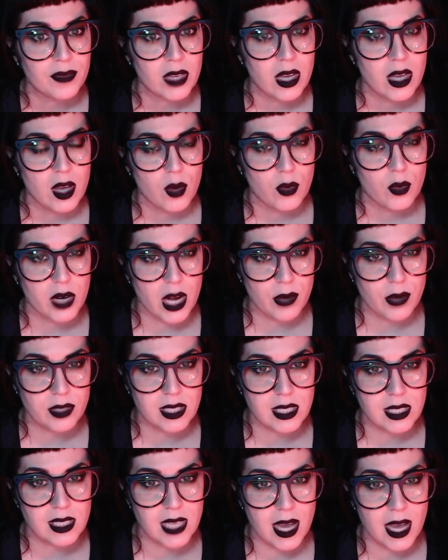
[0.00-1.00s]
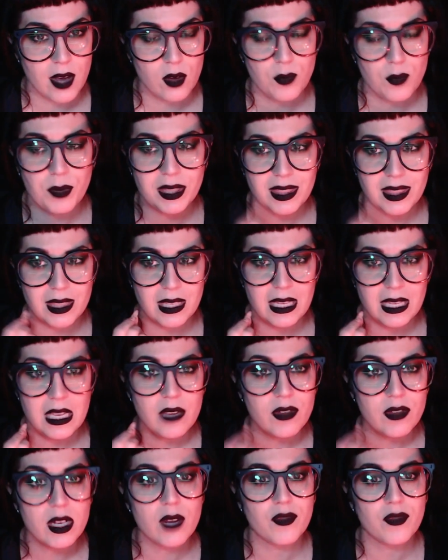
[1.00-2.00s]
when I was in town. But
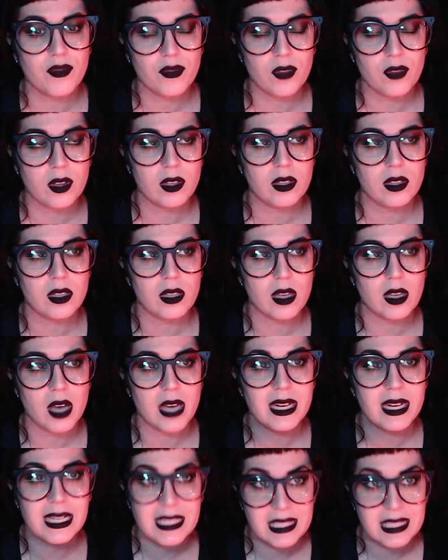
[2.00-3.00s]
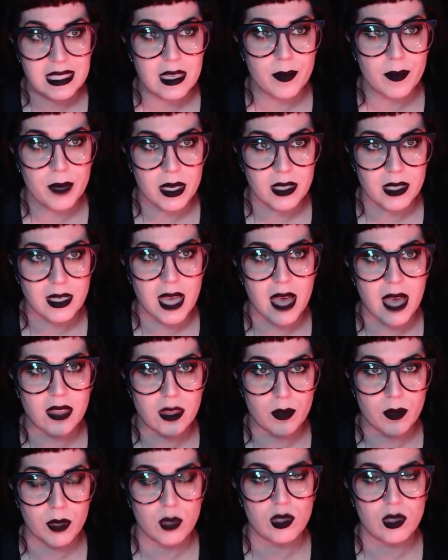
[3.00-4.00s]
even if an exhibit at the
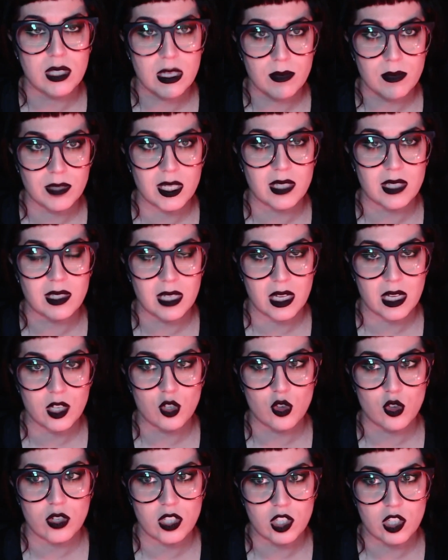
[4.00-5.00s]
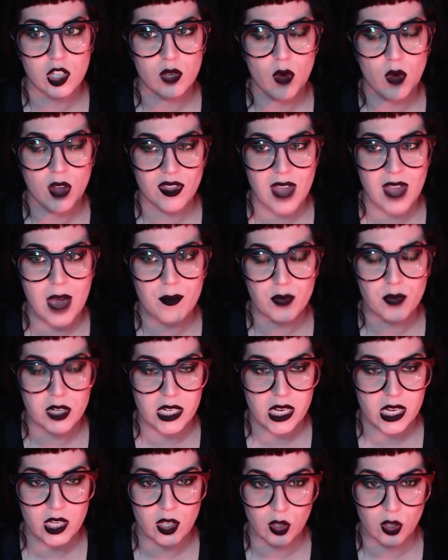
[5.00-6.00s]
museum doesn't interest you on that
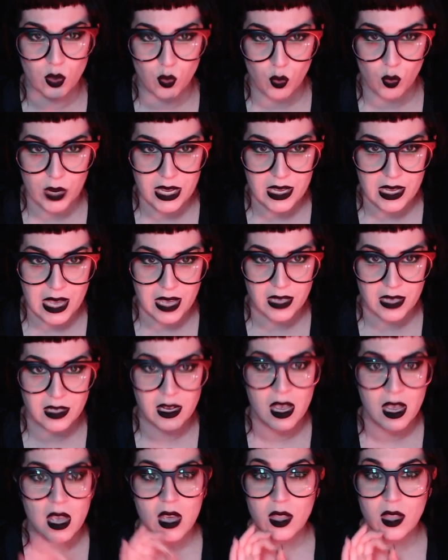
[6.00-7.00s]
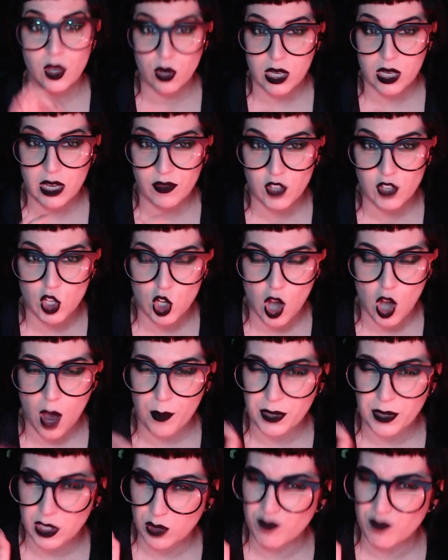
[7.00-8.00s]
particular weekend, their gift shop
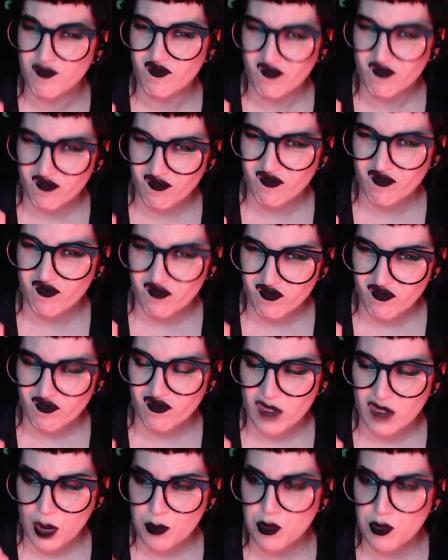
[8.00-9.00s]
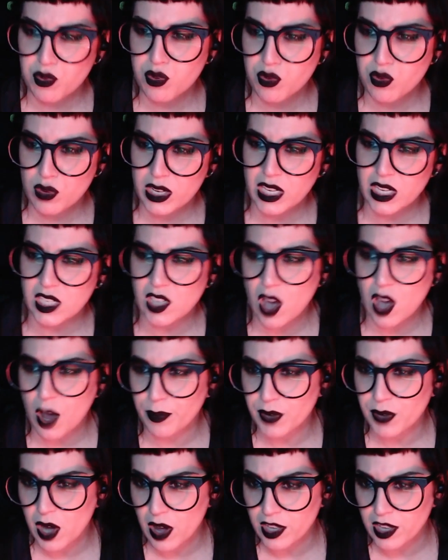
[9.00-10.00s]
is pretty top
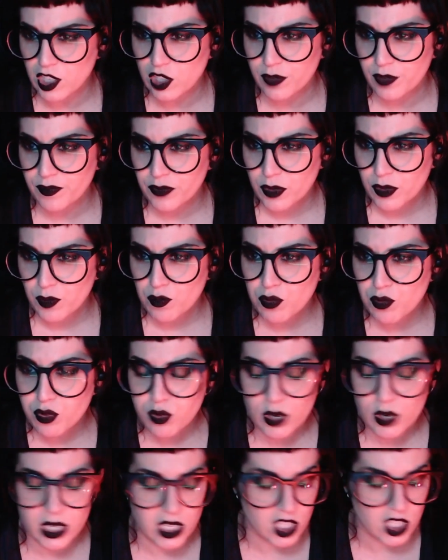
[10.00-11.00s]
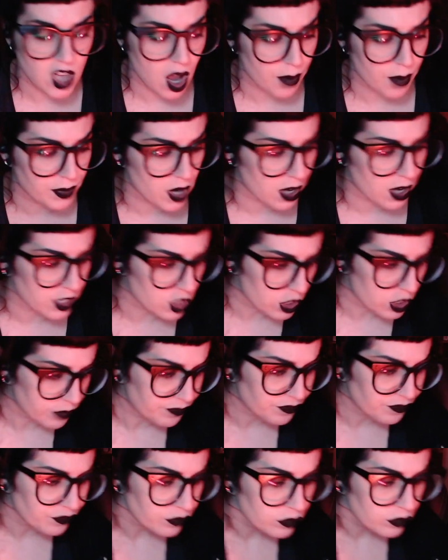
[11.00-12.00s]
notch. Pretty top notch.
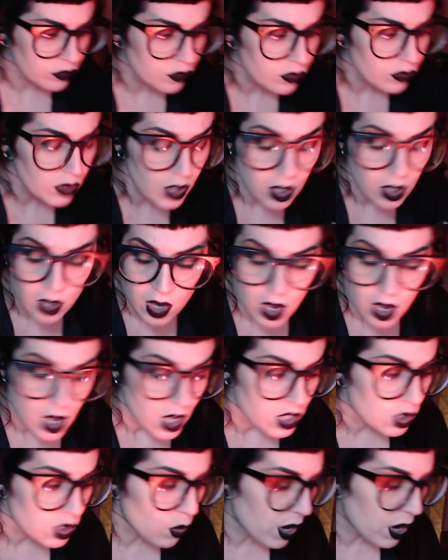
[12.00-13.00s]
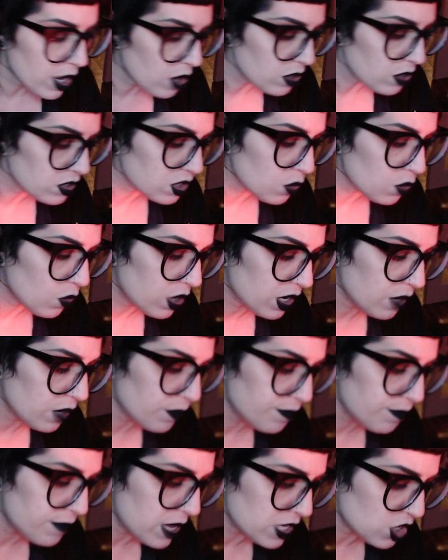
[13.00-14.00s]
So I also want to
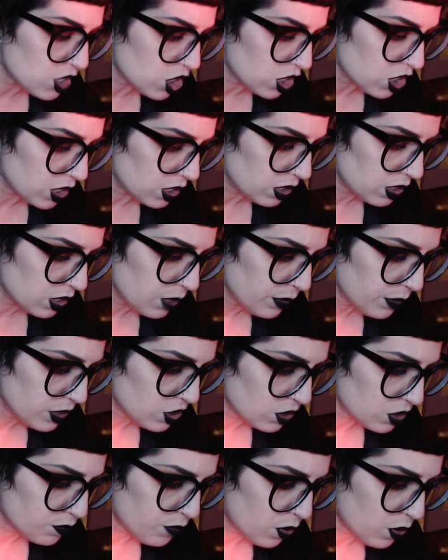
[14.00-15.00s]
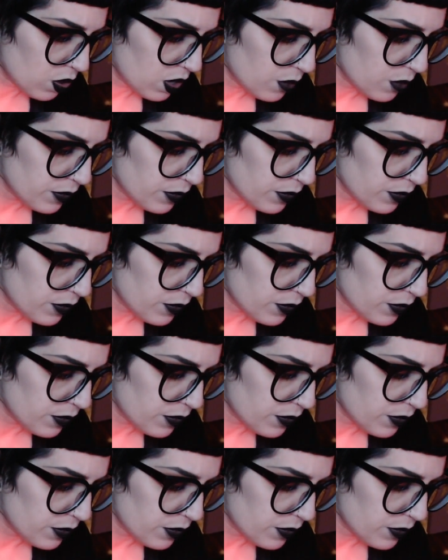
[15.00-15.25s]
mention, let me just pour out my